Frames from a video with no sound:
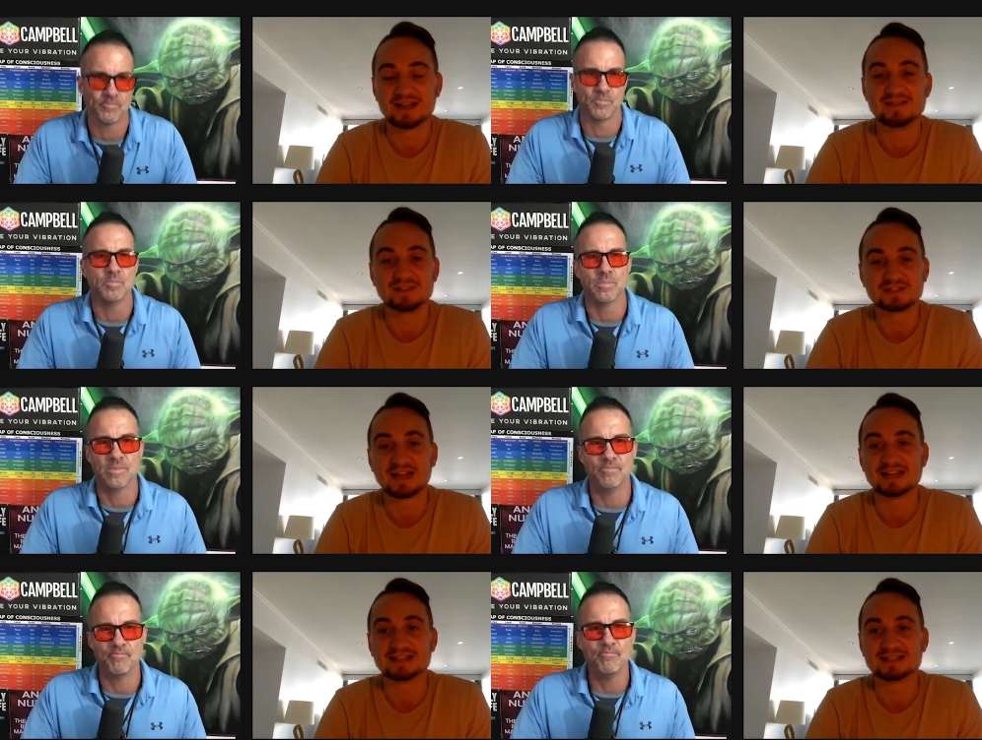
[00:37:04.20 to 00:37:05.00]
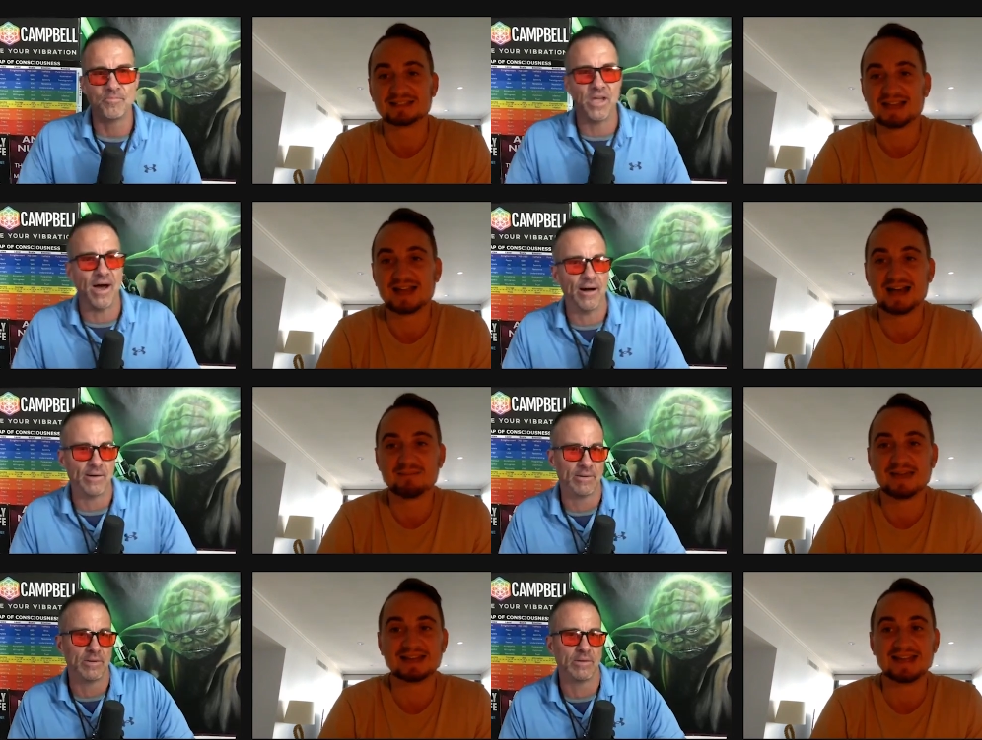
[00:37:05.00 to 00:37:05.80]
Speaker 1: in the states, yeah,
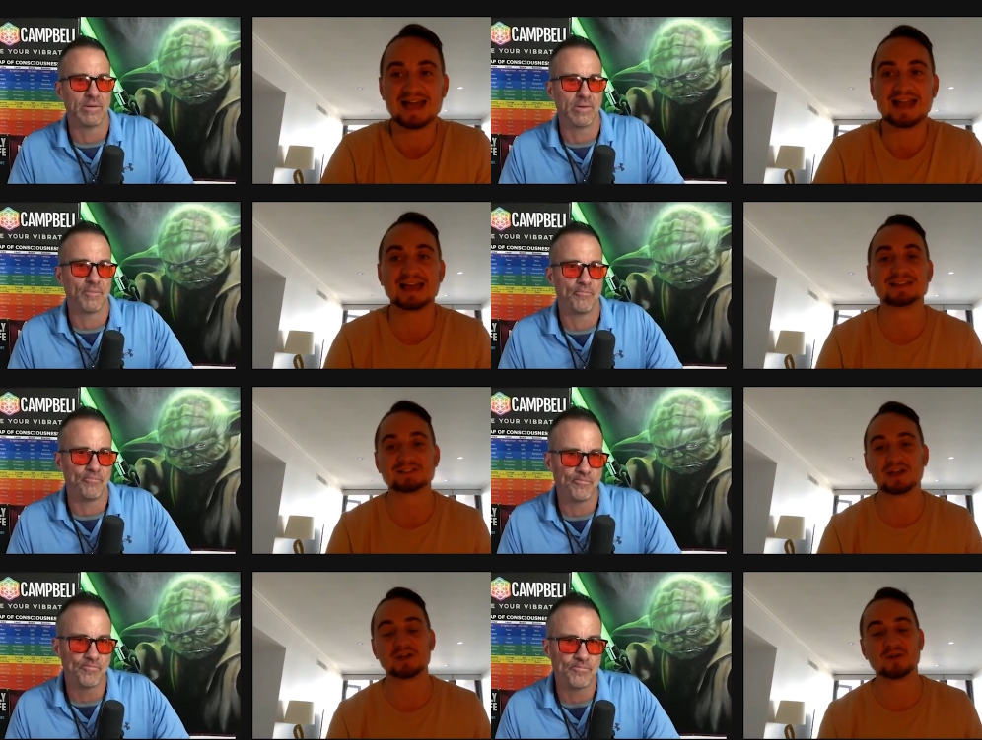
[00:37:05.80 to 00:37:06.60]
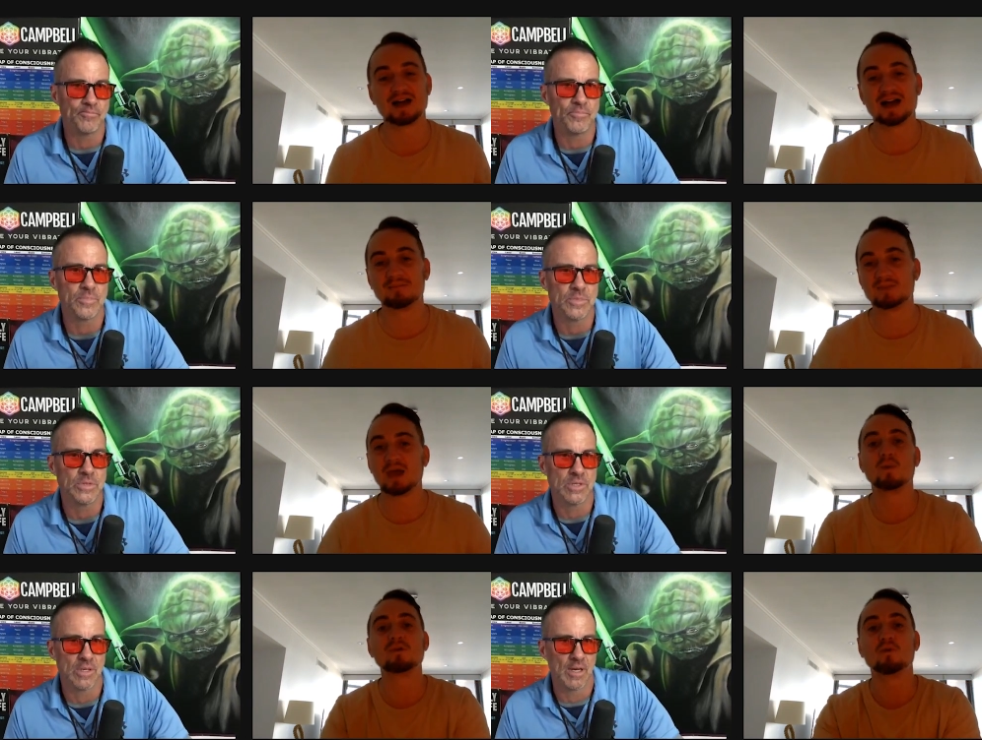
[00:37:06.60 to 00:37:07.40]
um, in LA. So um,
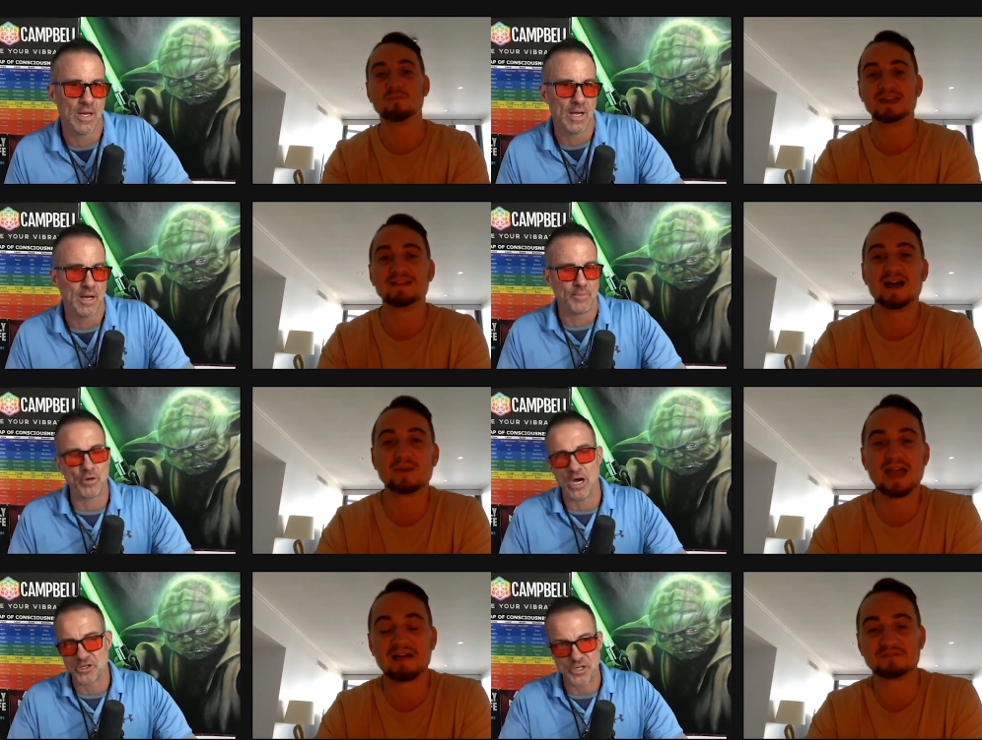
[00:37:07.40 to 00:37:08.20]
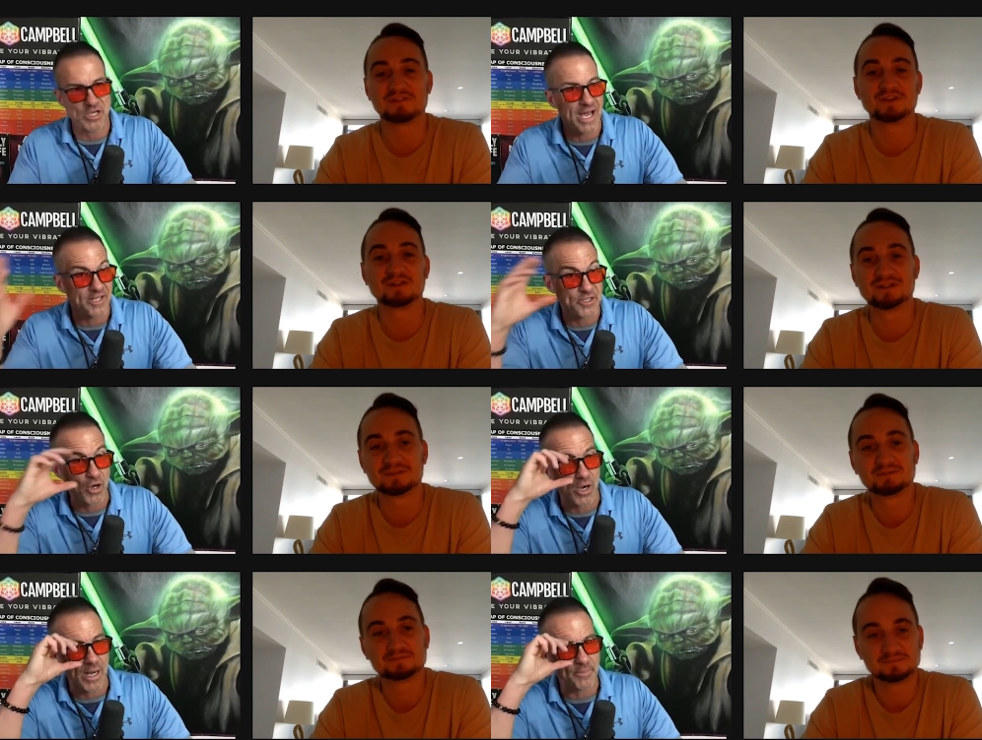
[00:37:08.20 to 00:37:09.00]
yeah, we will be there. Oh,
Speaker 2: so yeah,
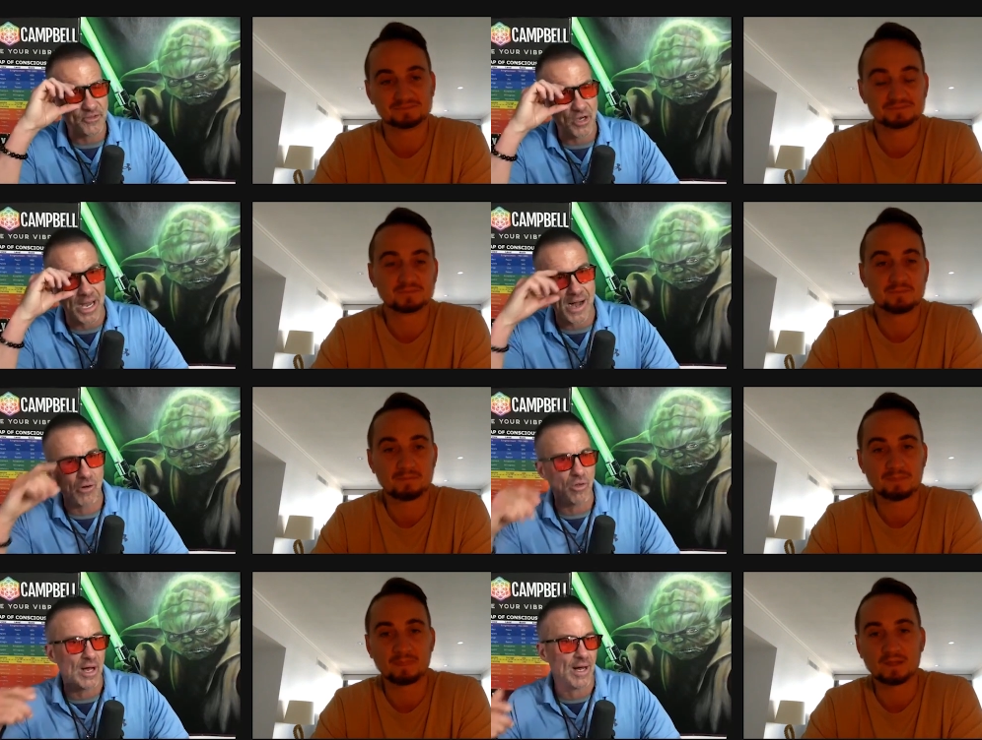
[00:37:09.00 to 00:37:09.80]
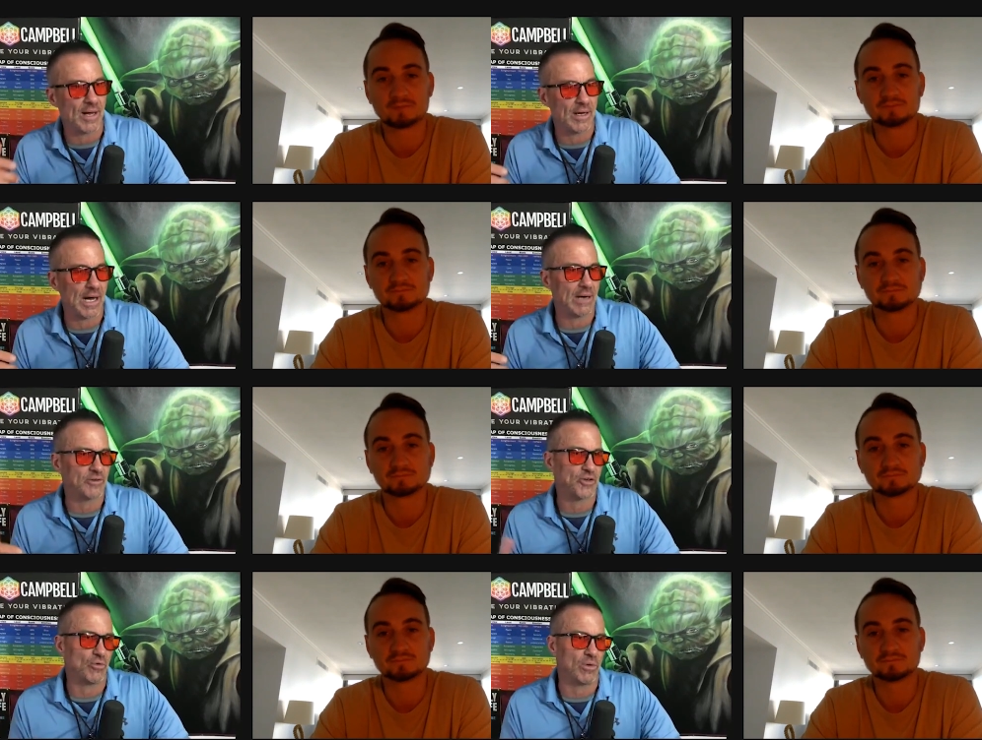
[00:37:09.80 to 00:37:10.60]
so um, so I'll uh,
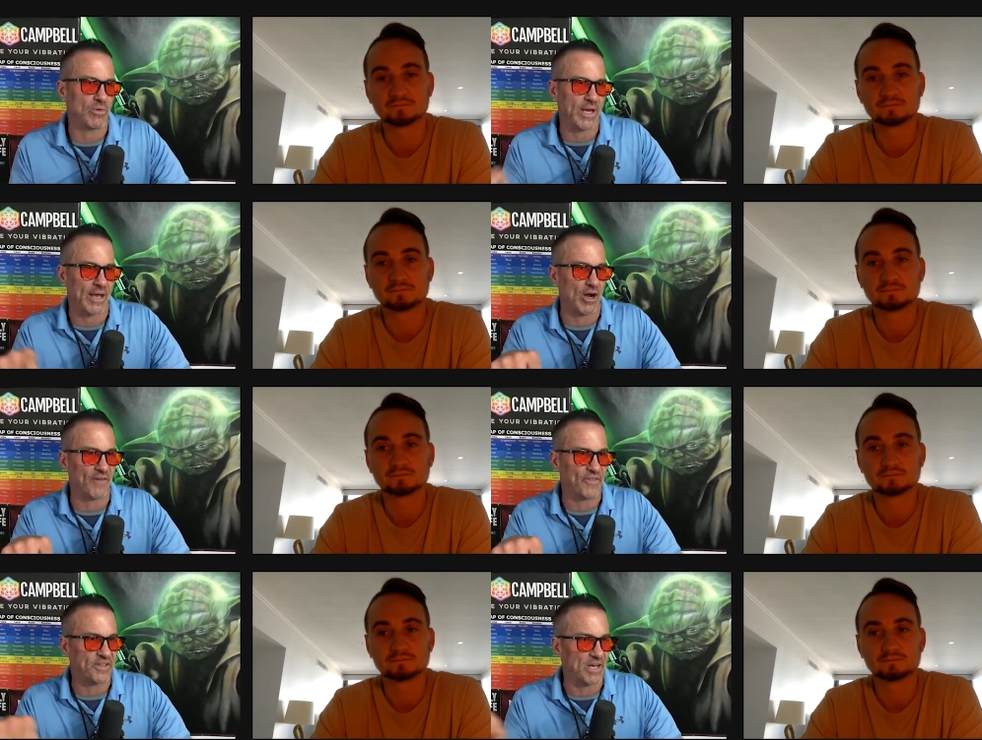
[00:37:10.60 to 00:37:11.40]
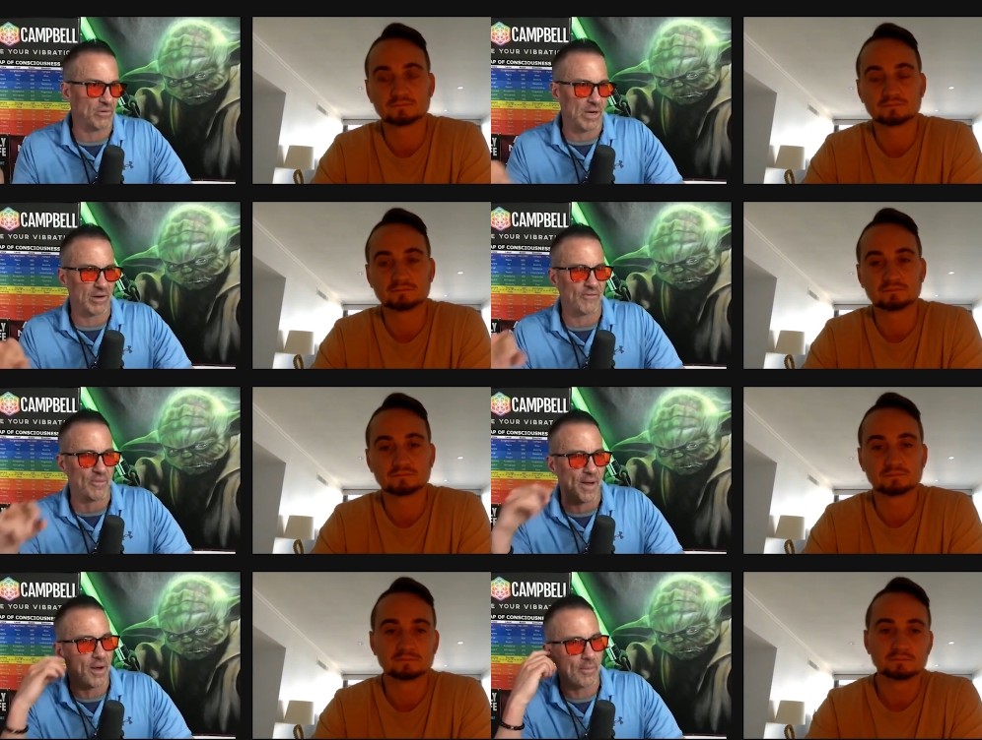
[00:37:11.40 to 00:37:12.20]
so when we get off this, I'll I'll give you
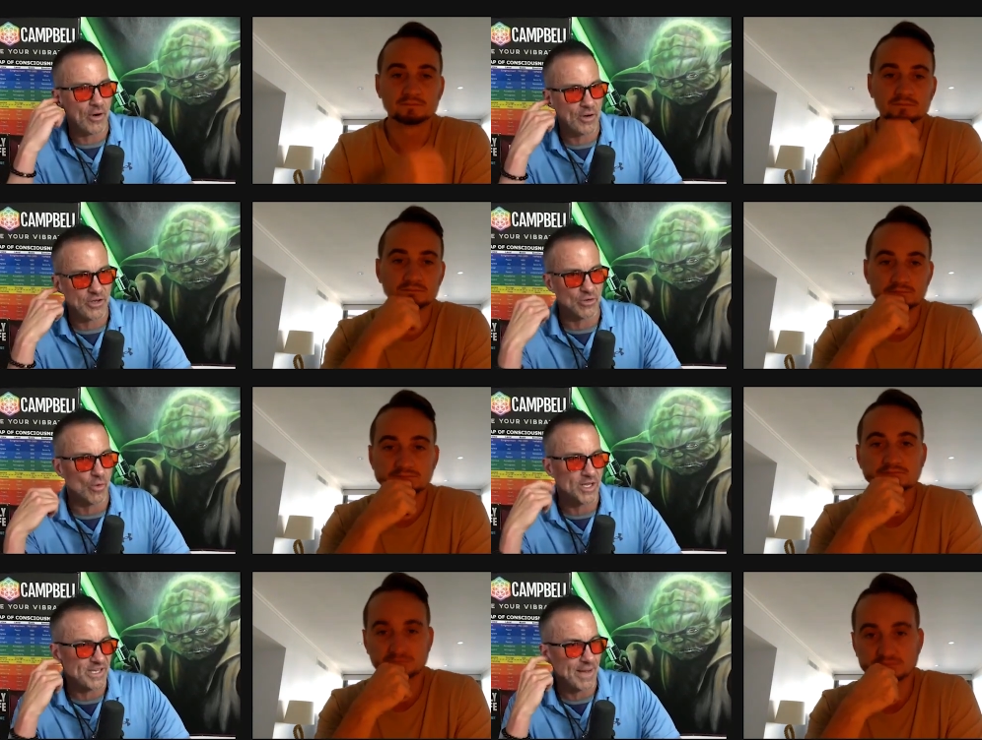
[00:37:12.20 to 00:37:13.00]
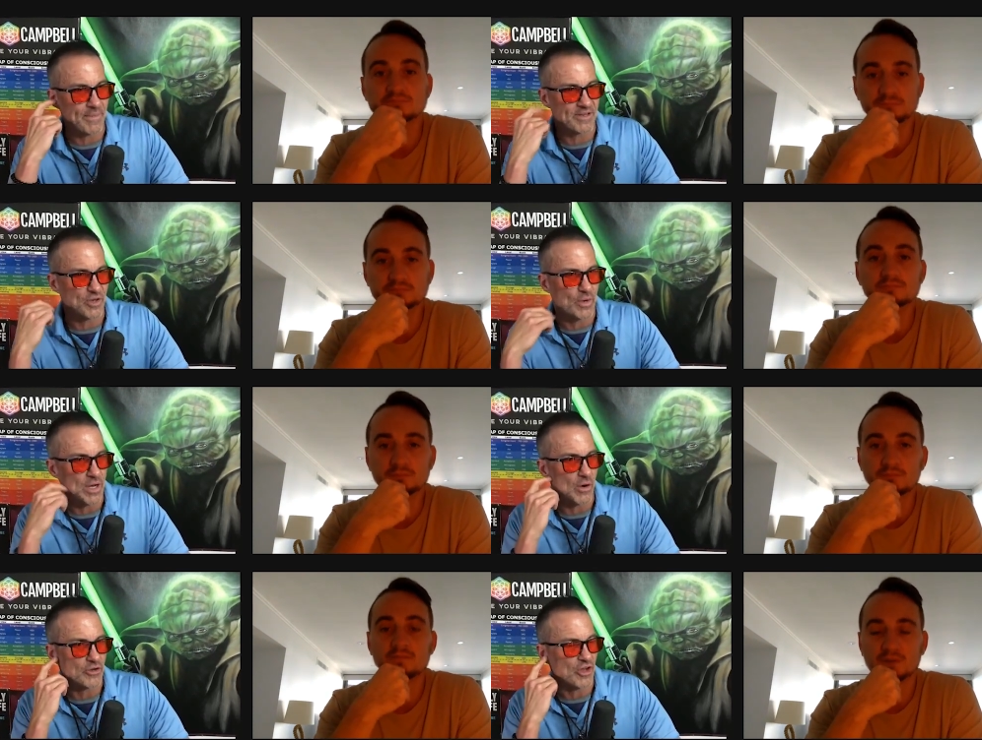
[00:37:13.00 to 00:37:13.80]
my number and you can WhatsApp me so we
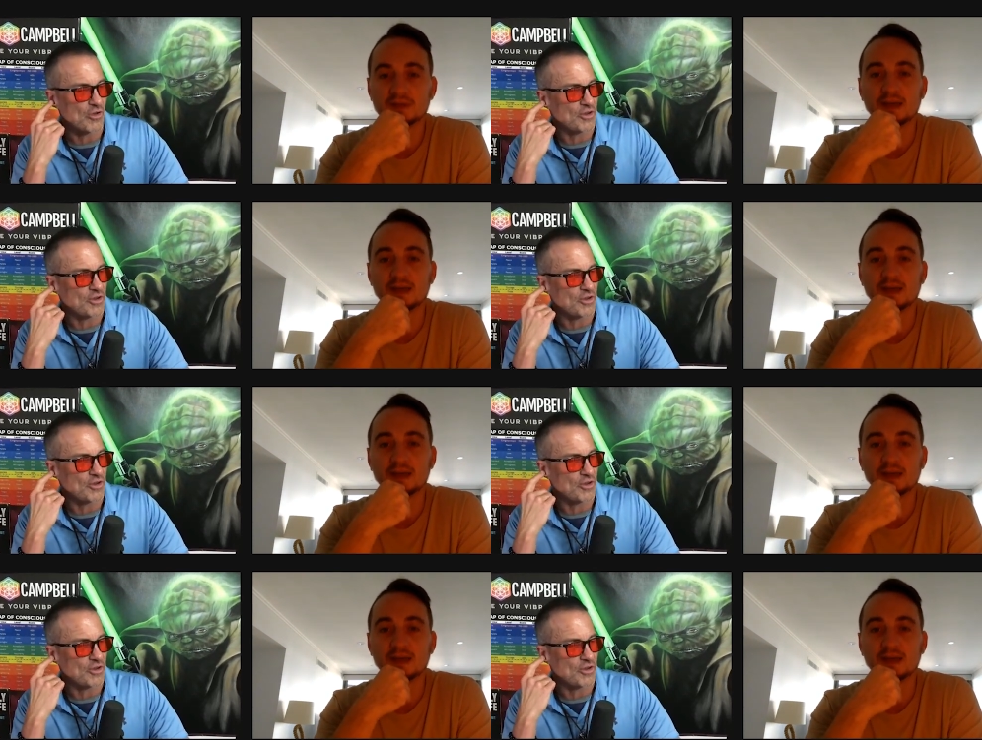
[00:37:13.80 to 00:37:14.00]
know each other and